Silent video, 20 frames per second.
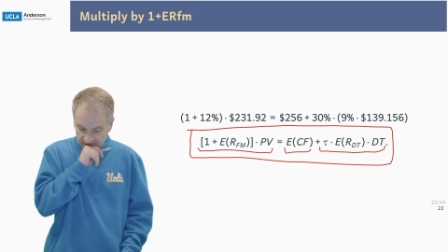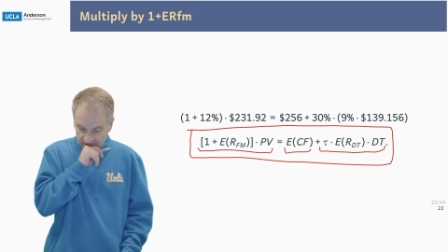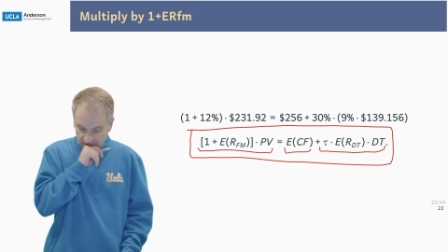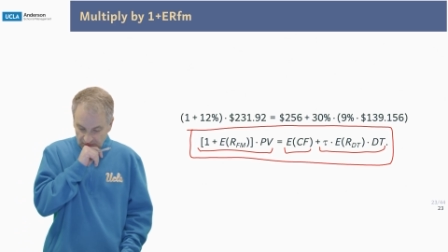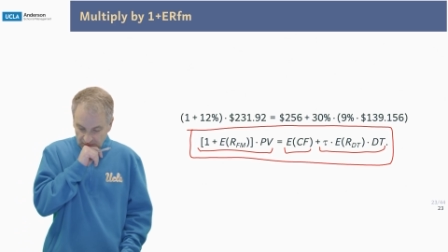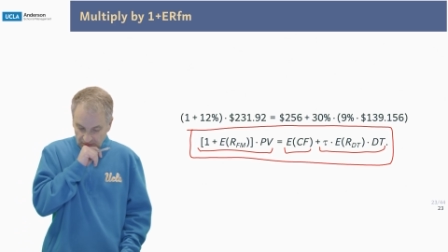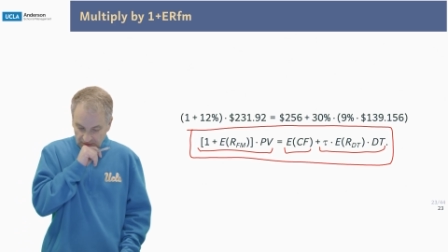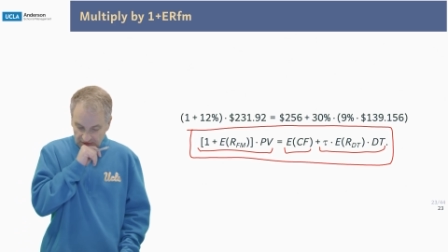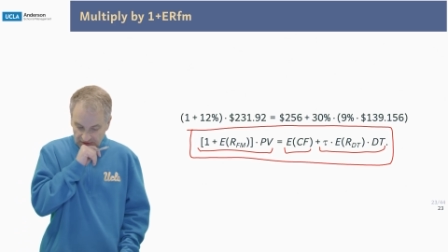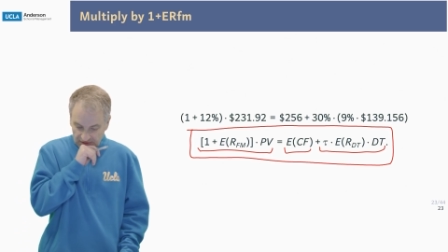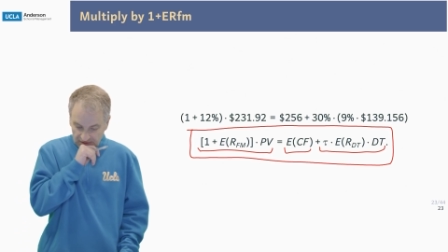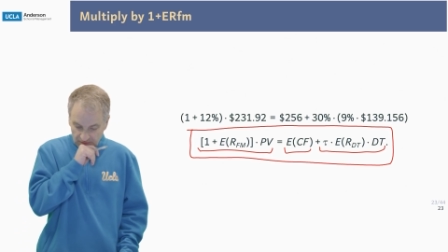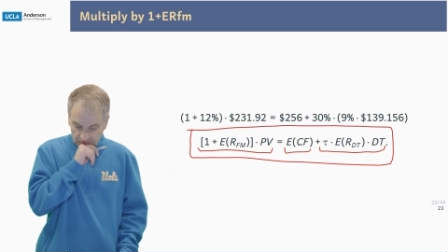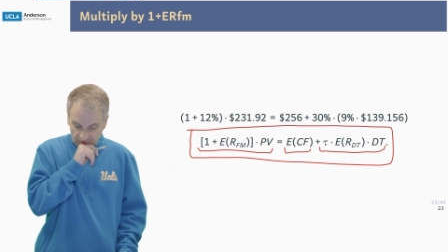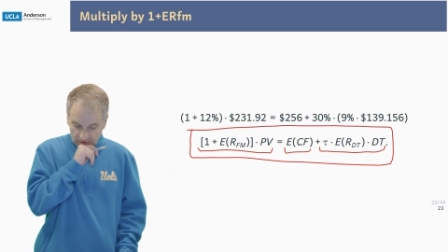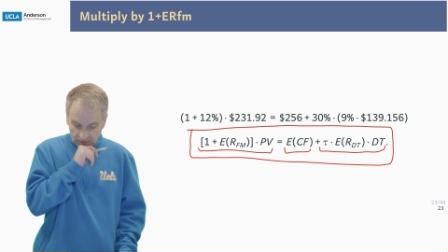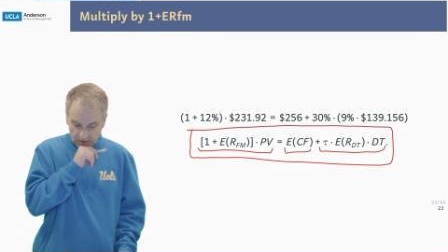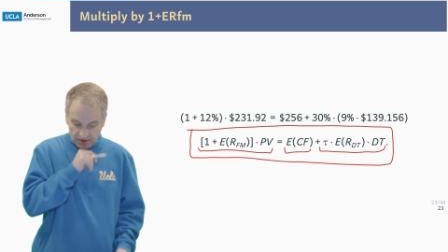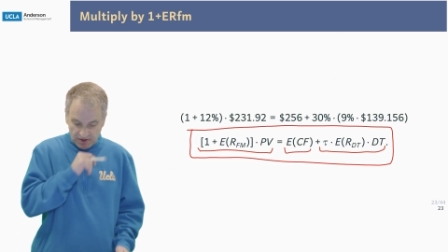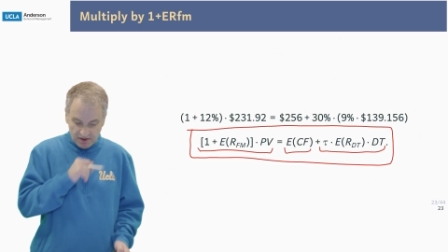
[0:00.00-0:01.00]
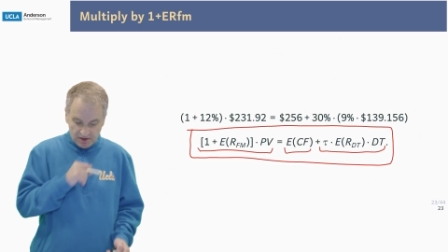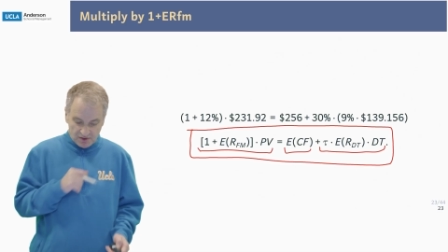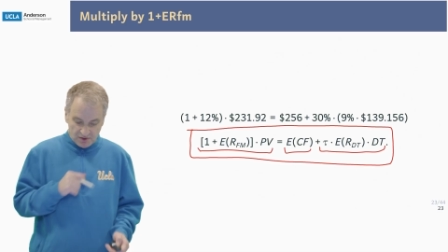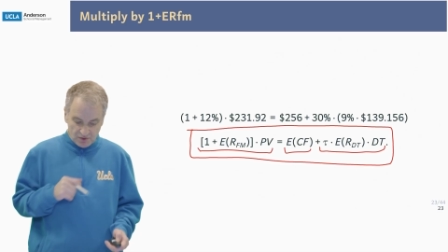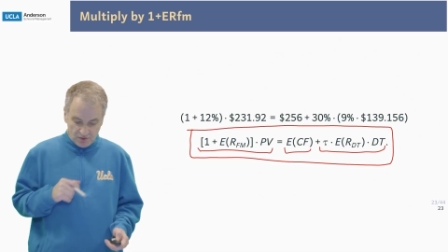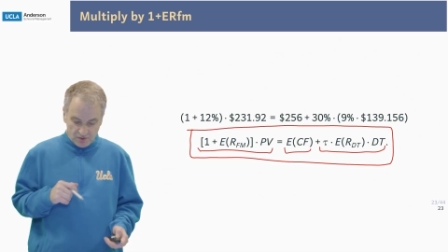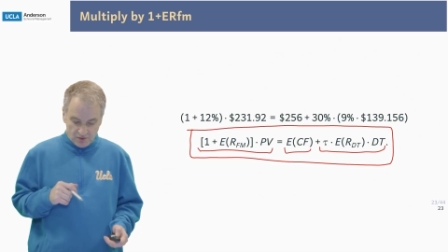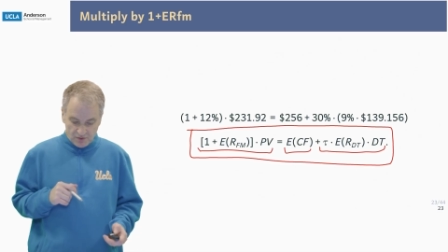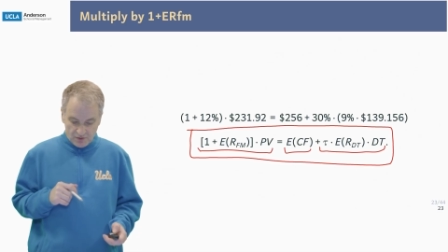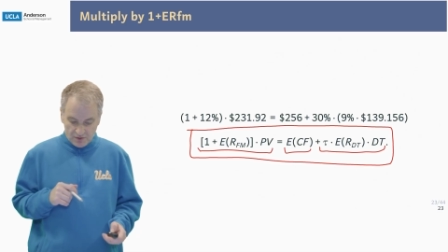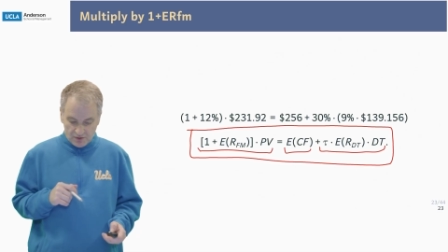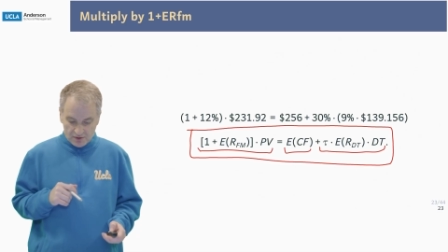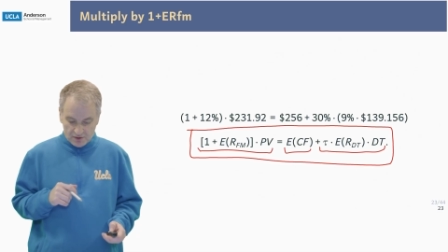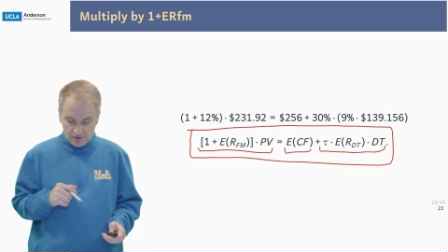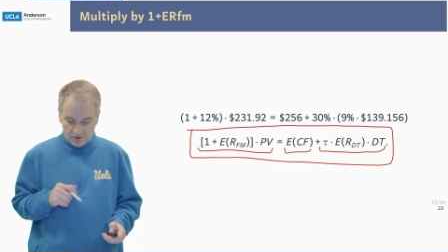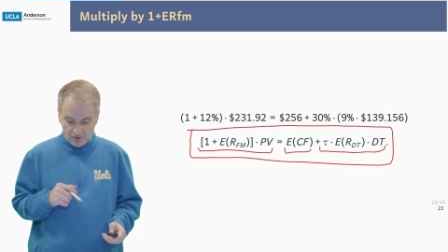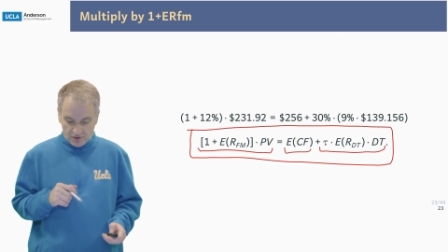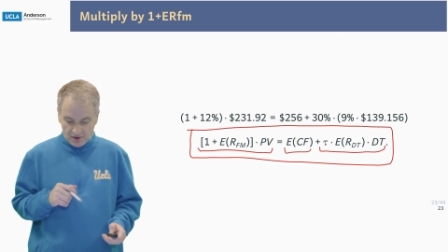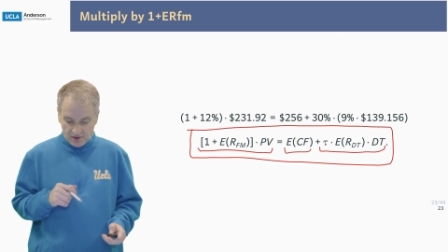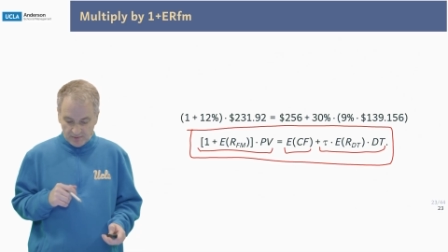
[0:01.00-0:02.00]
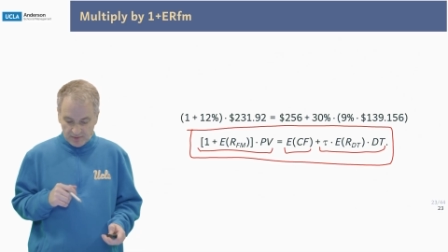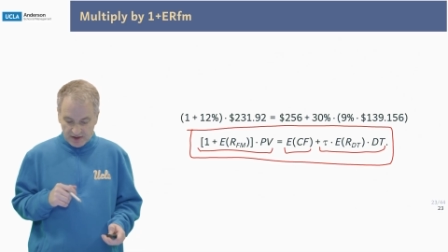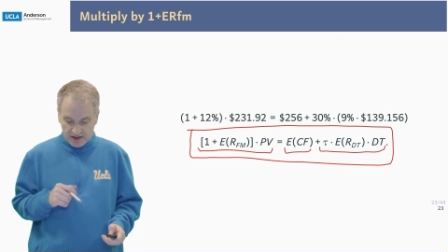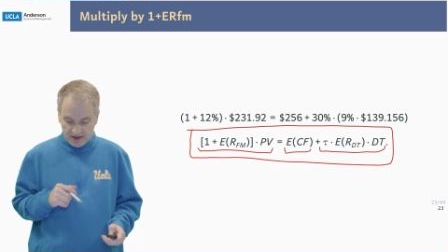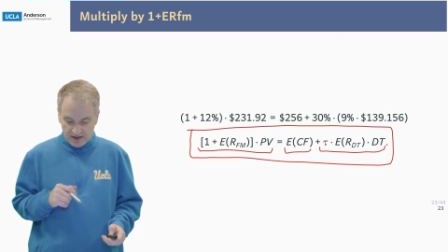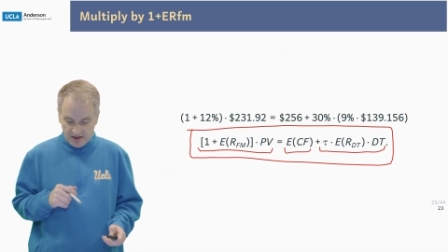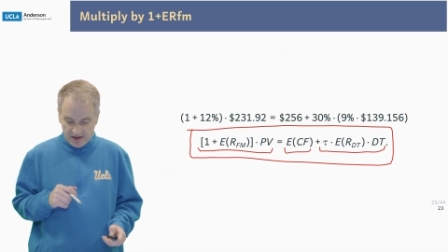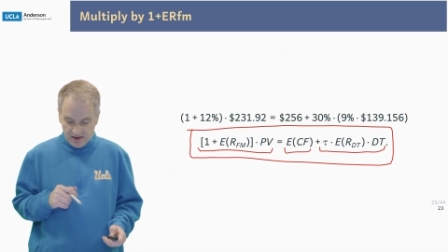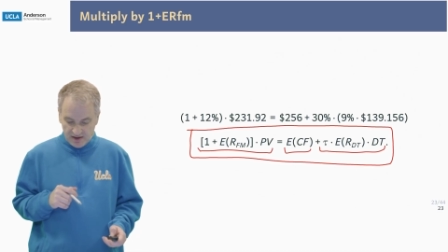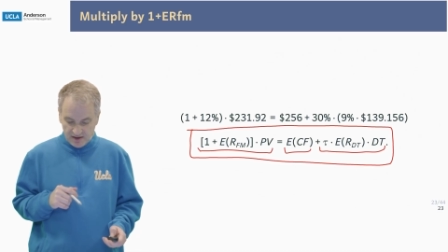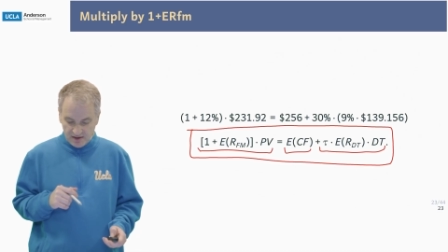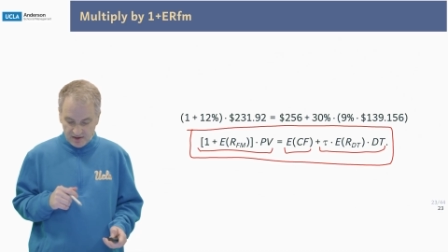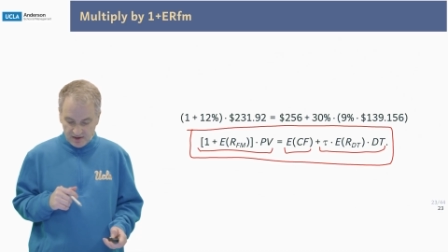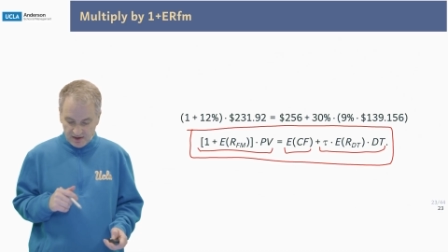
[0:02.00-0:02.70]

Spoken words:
Well, what we can do, going back here,